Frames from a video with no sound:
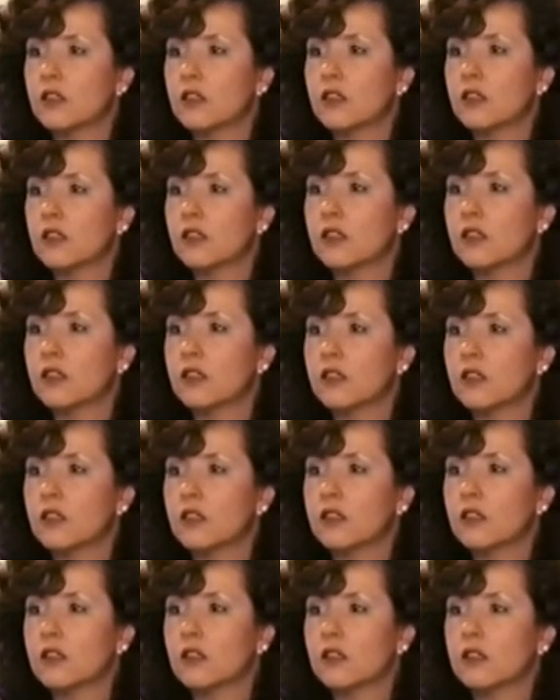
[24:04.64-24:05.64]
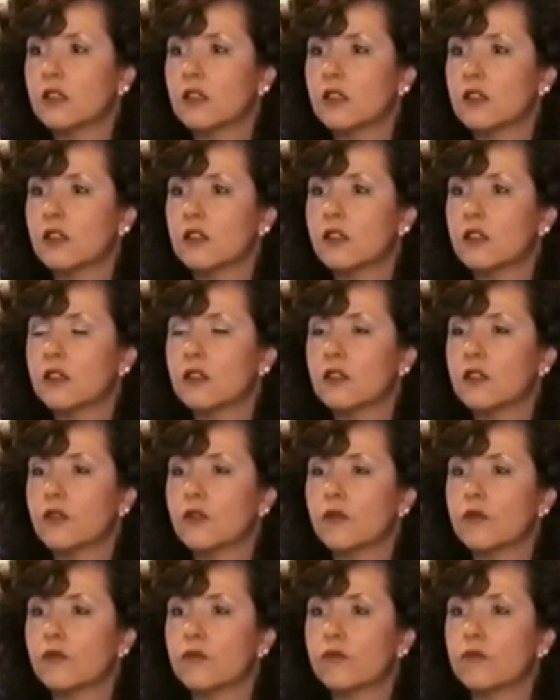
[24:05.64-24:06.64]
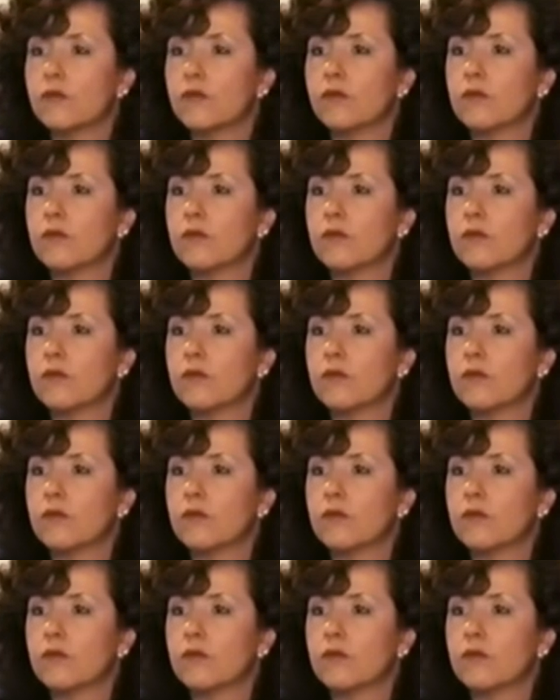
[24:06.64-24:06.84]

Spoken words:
Nothing is said.